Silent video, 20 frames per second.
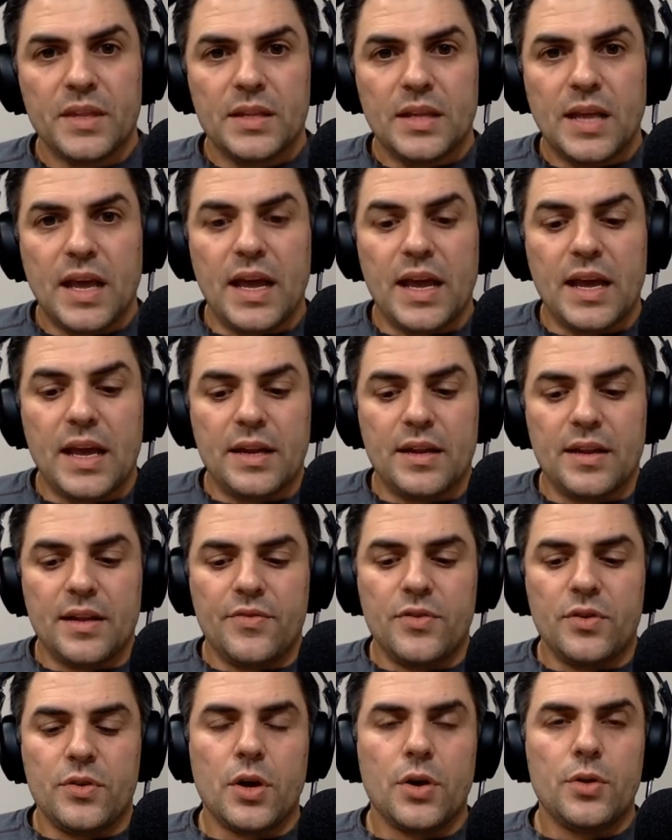And if
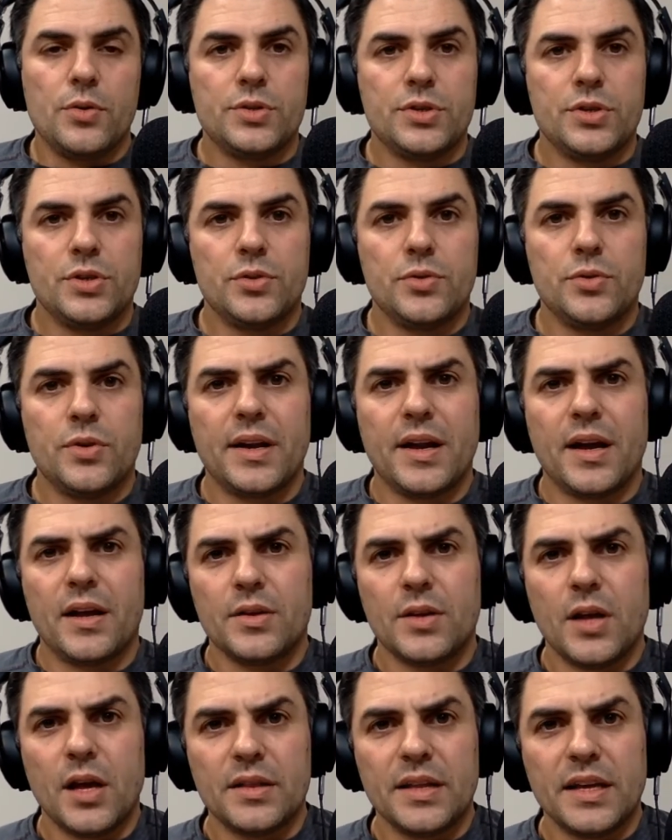you go to, and I'll,
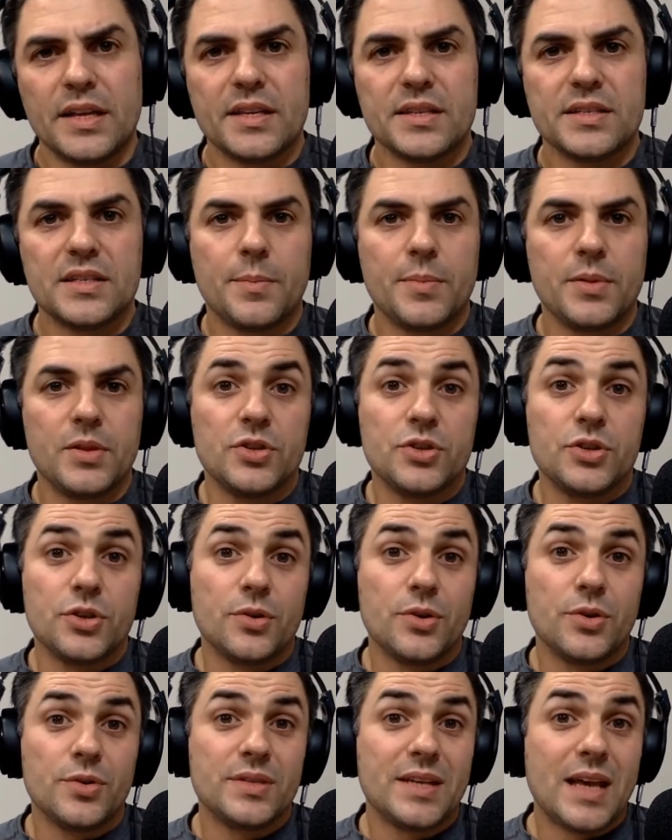I'll link this up in the show
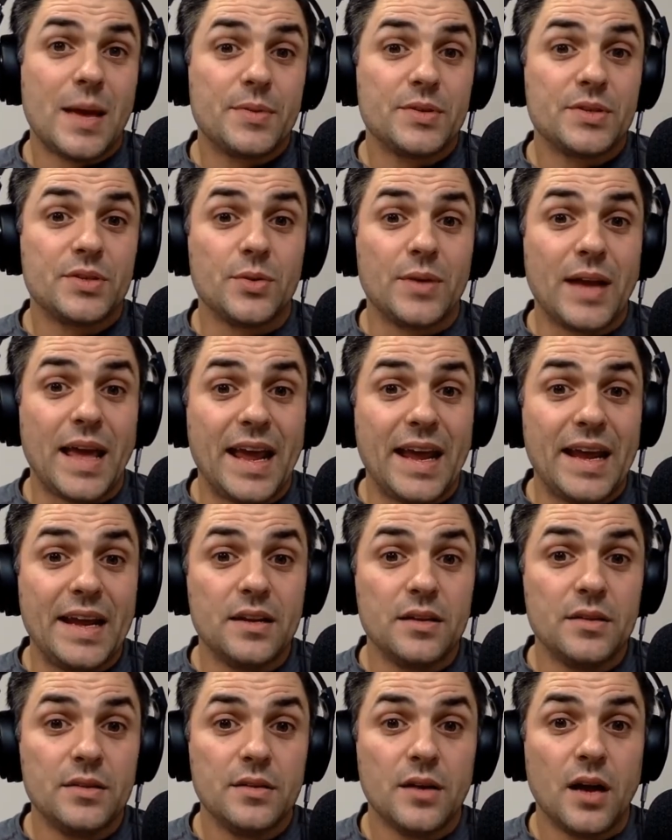notes, episode eight
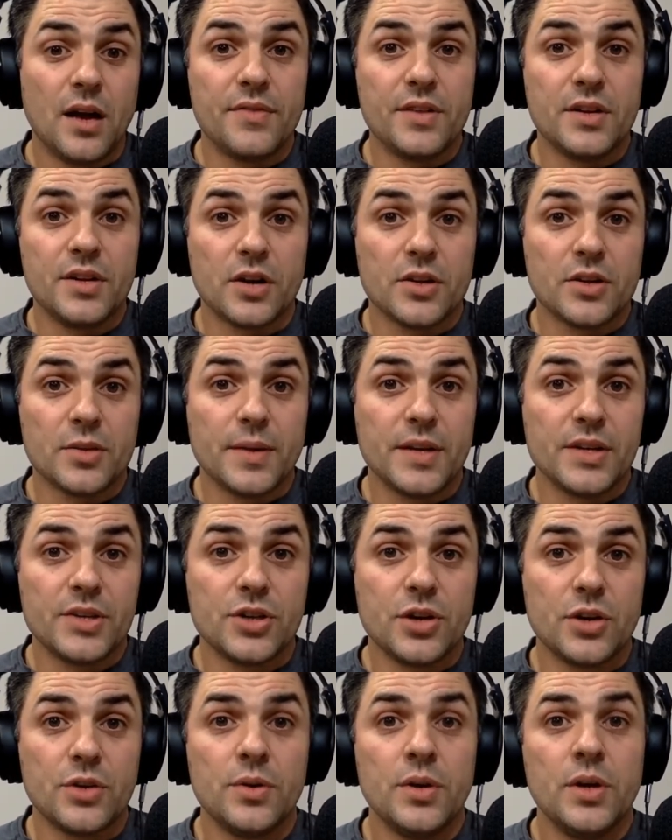of the Dr. Mike
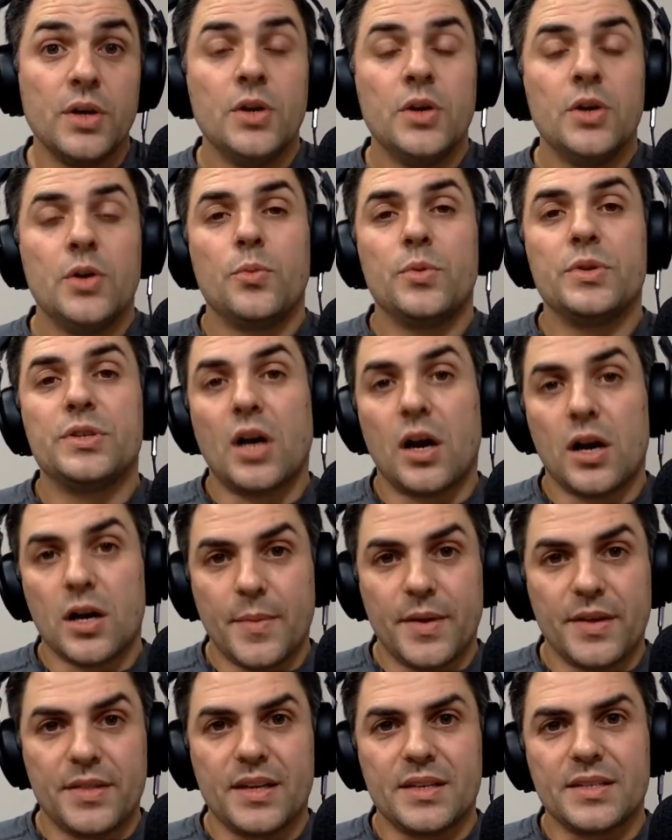Show, we talk
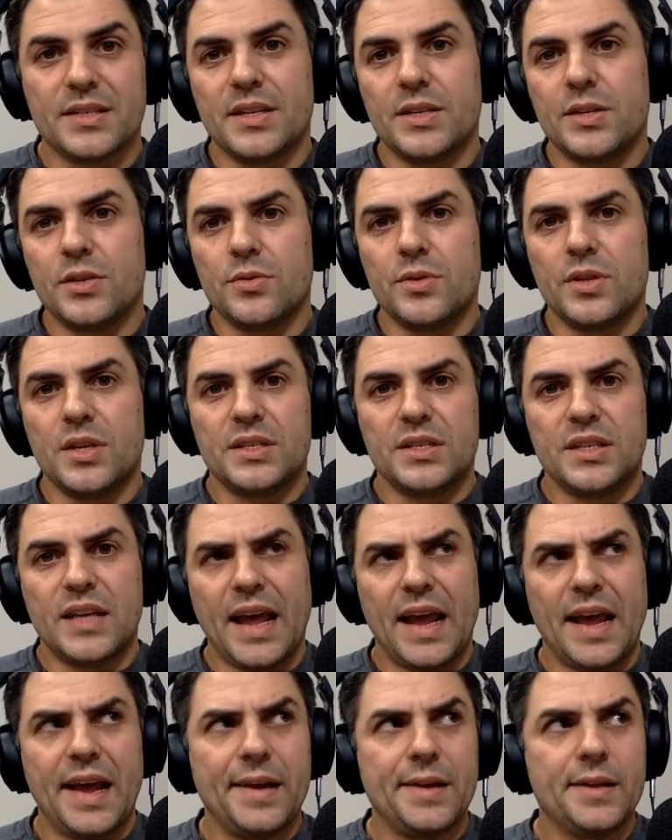about this. I do this
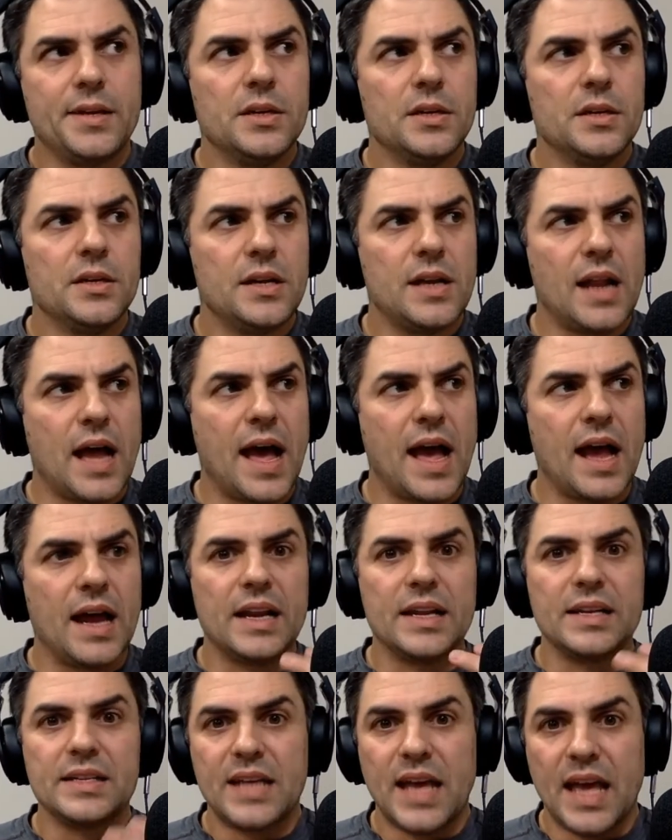eight, nine,
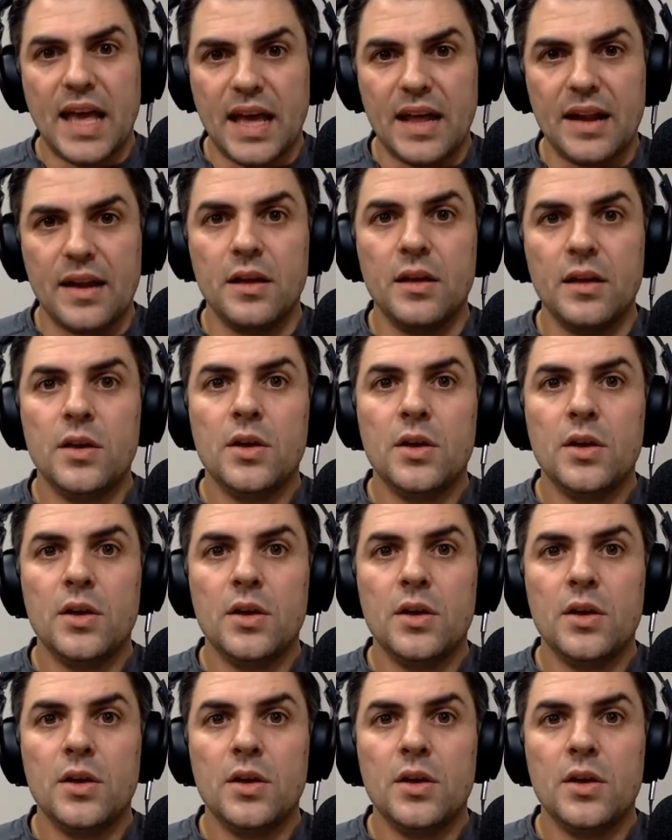and ten